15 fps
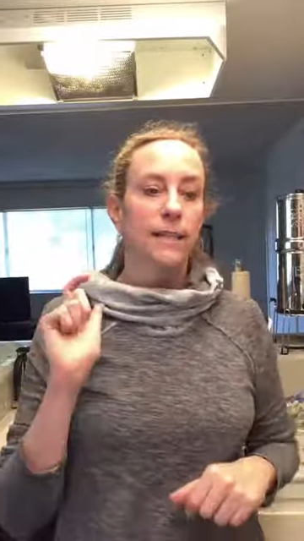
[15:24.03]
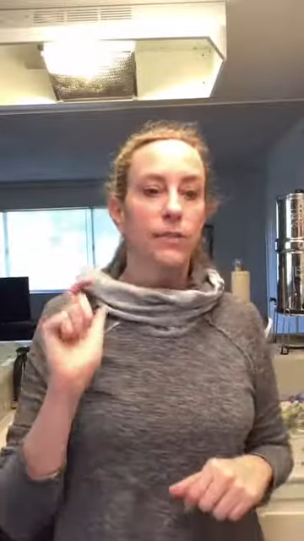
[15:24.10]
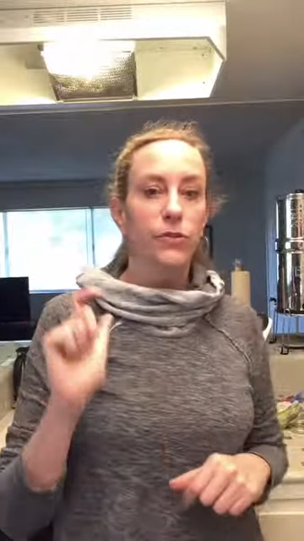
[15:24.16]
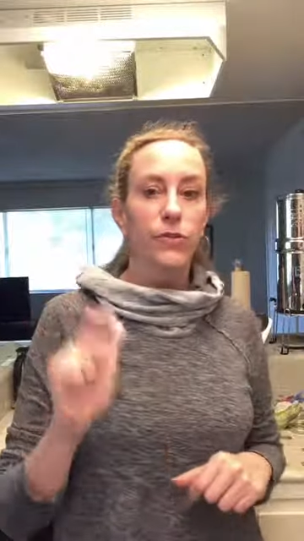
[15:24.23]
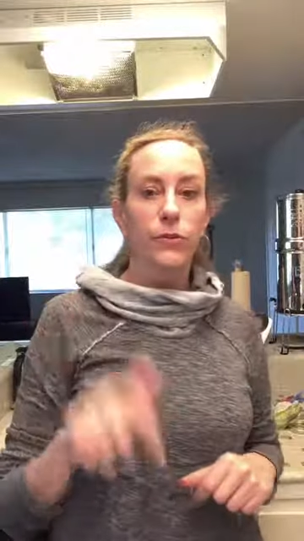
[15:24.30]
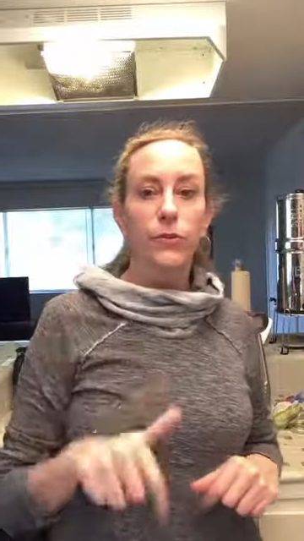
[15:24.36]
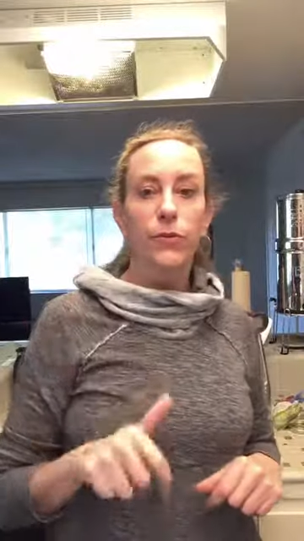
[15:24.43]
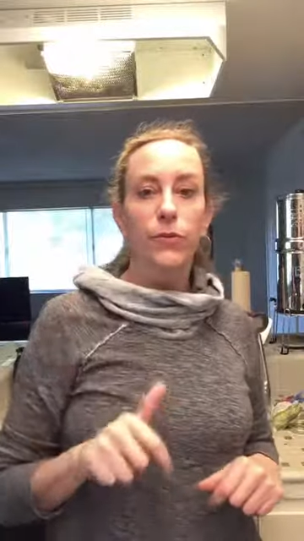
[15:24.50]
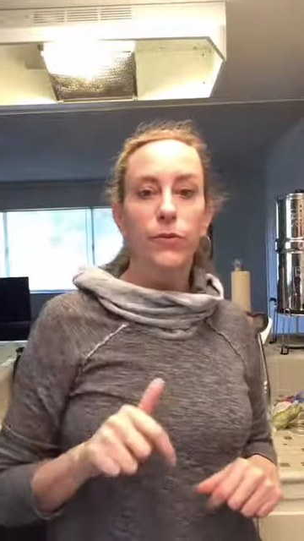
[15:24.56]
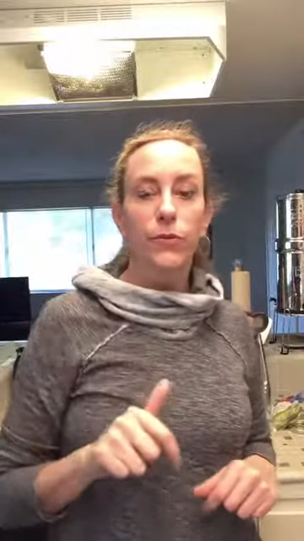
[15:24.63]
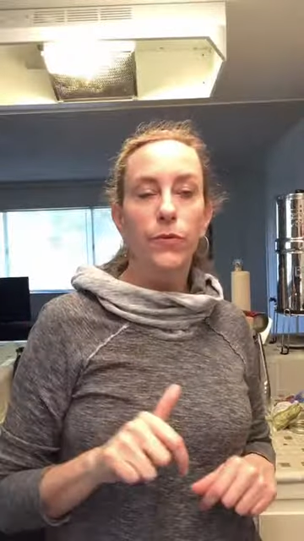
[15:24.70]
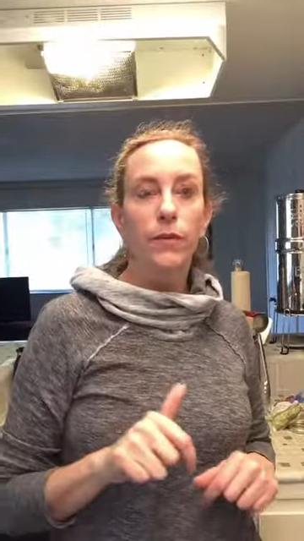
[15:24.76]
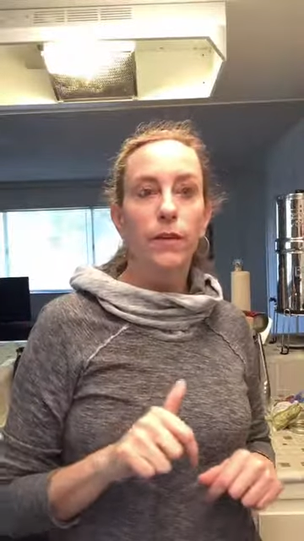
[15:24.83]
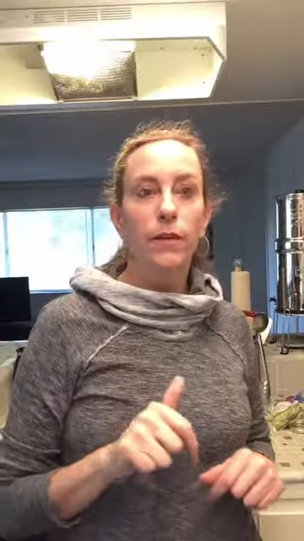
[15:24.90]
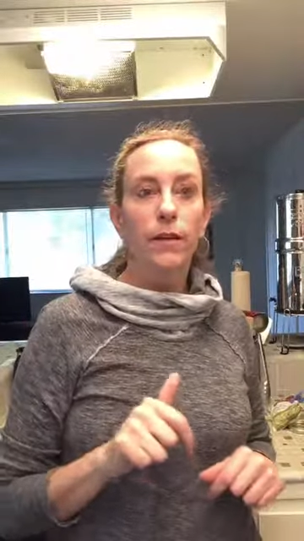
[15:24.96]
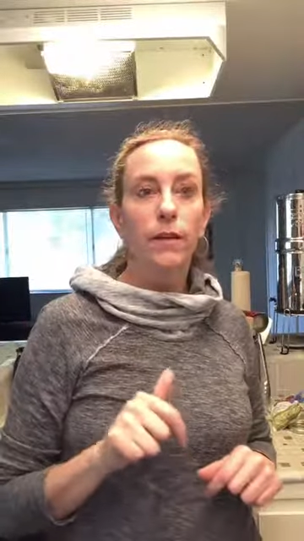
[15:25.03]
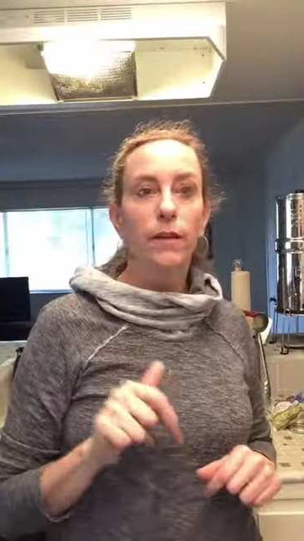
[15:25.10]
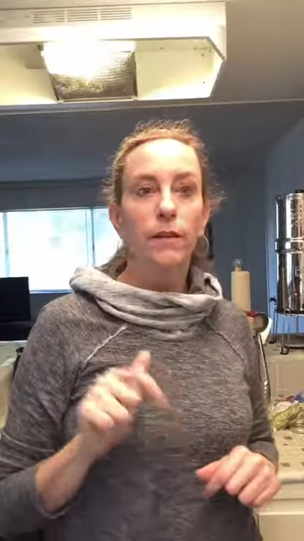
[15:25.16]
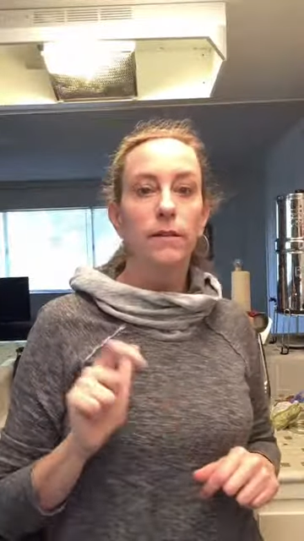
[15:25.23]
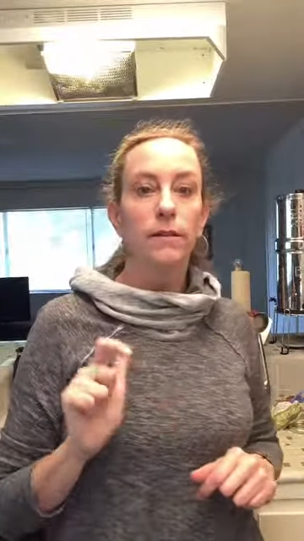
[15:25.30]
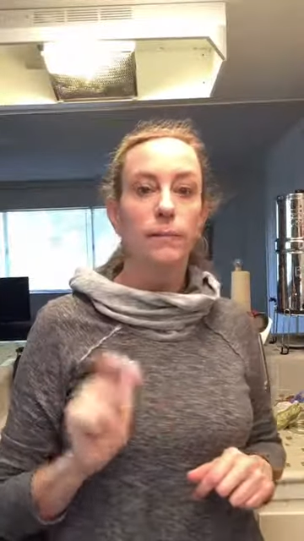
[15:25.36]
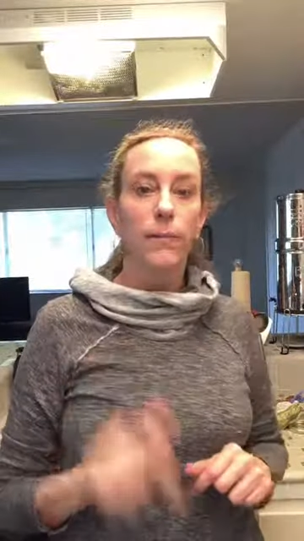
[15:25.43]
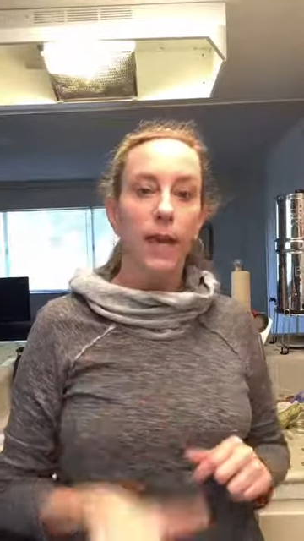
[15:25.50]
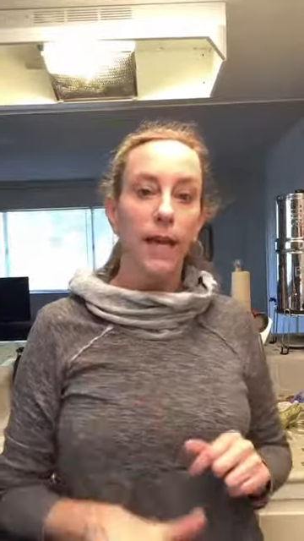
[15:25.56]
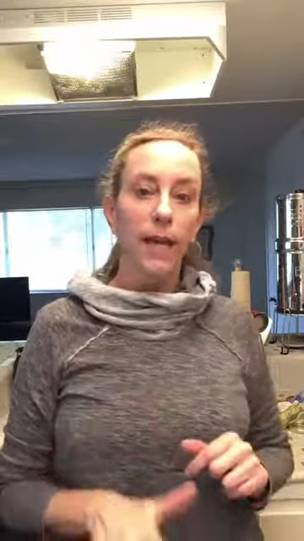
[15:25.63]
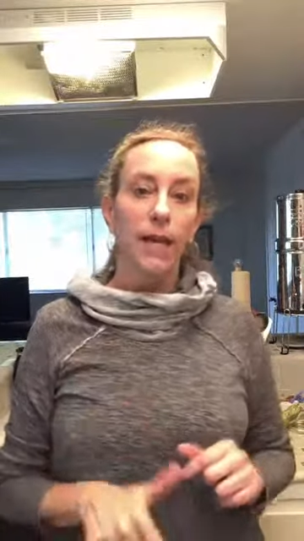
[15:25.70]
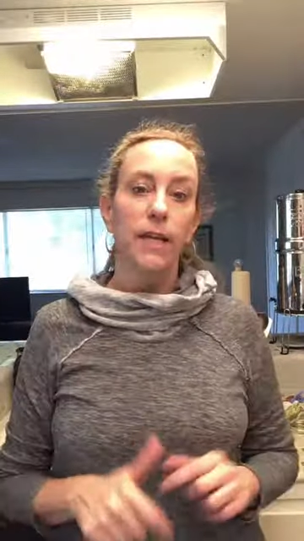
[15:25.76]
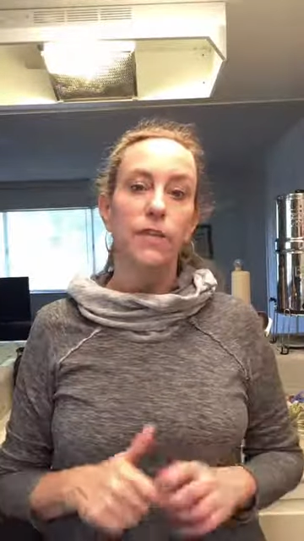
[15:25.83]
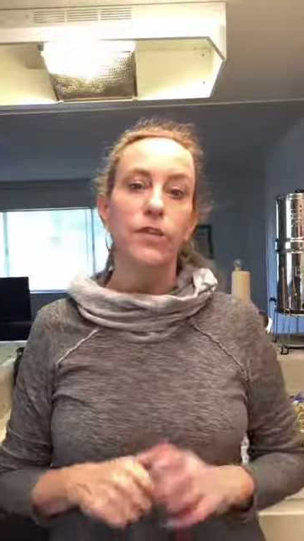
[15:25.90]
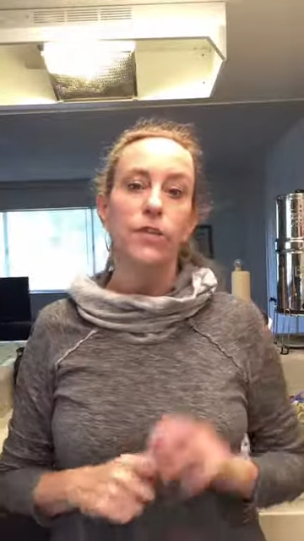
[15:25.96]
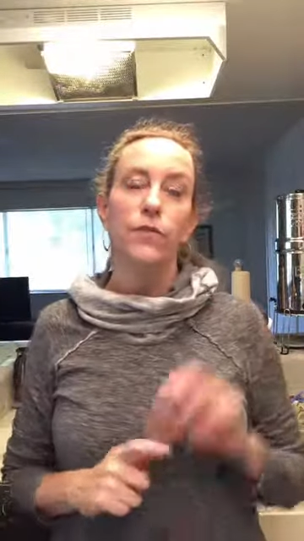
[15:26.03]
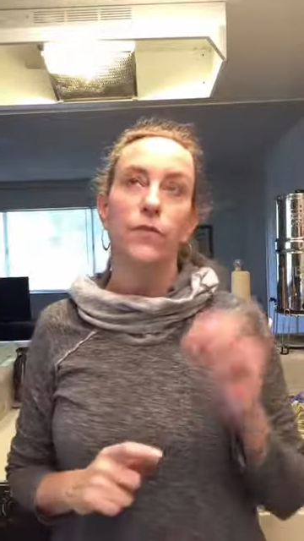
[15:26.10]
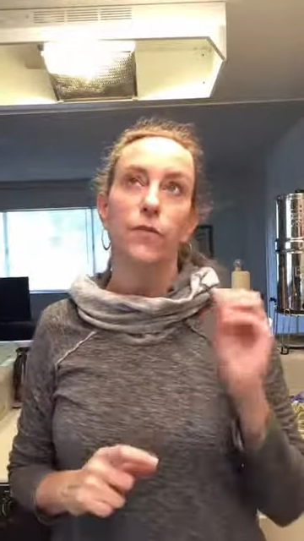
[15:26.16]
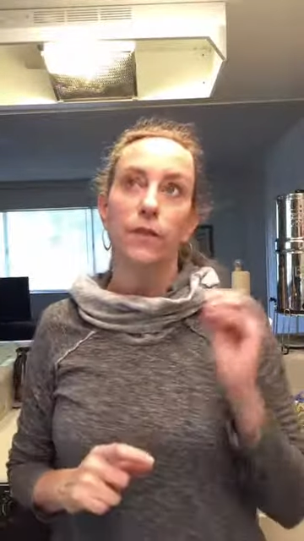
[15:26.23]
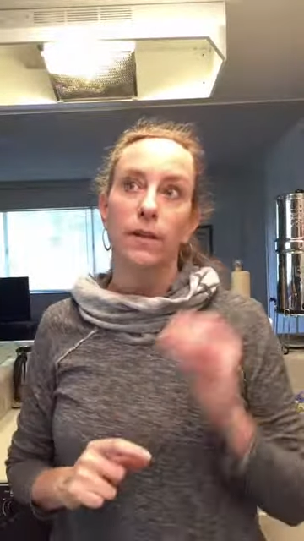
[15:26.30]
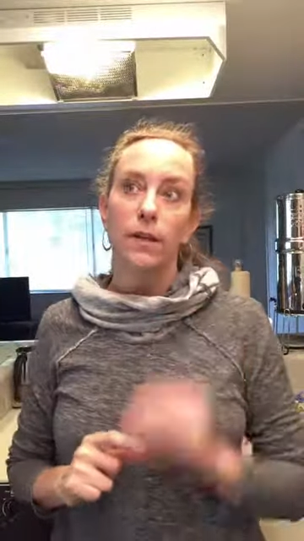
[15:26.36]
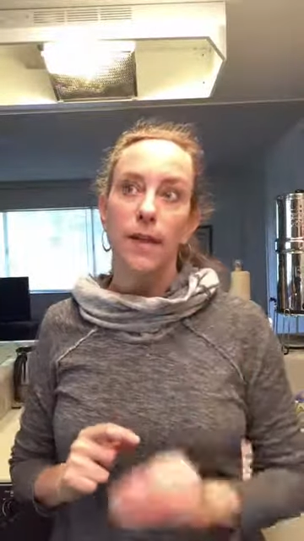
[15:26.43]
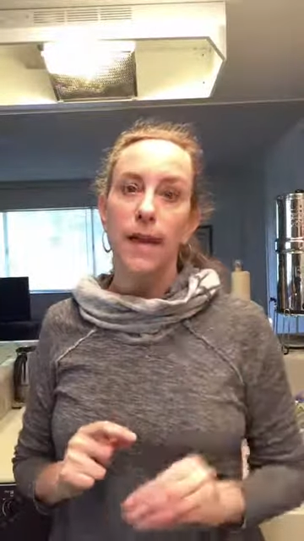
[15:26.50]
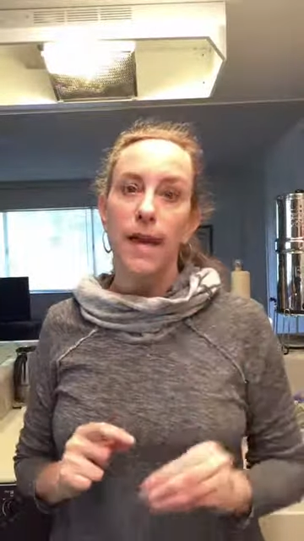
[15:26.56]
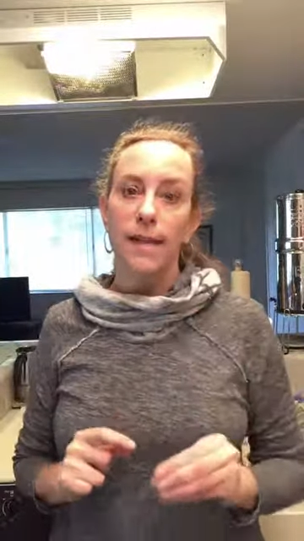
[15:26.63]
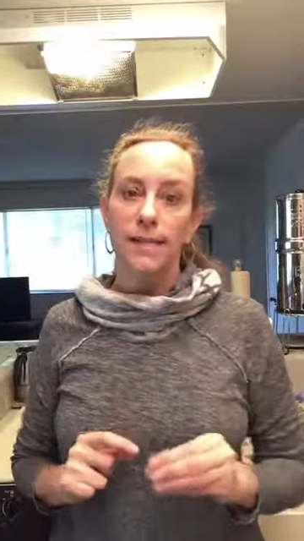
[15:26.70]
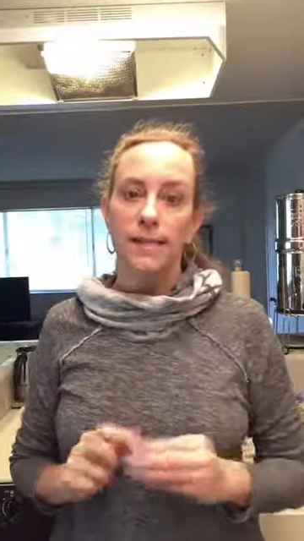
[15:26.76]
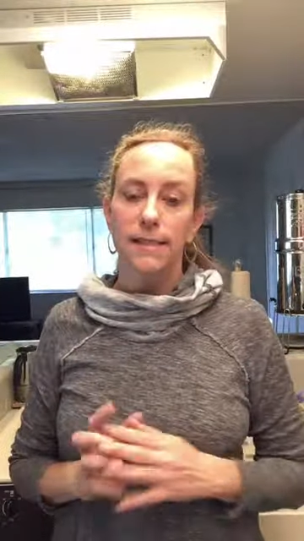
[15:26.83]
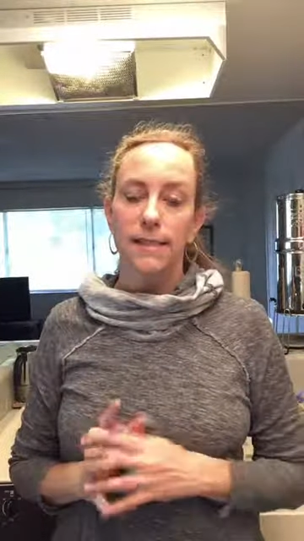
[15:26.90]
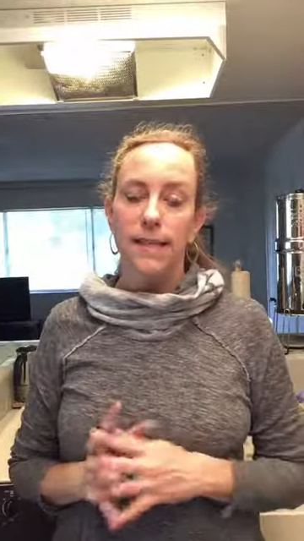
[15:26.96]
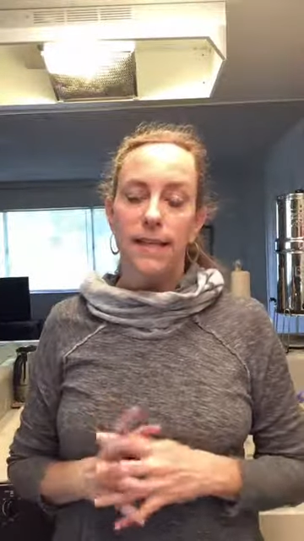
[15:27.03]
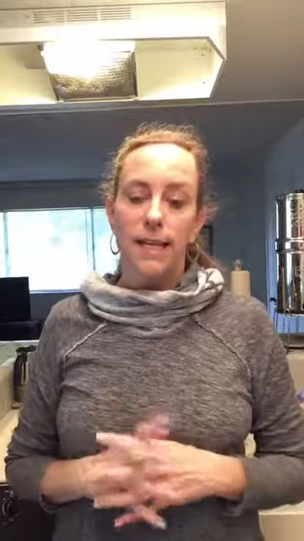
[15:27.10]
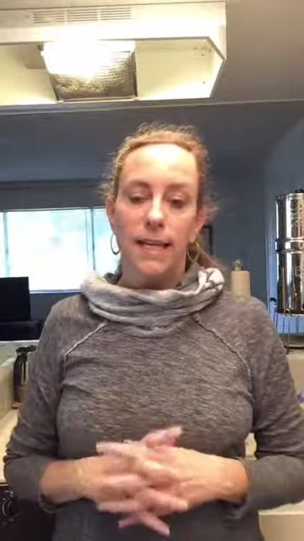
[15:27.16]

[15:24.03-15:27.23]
to the page for the class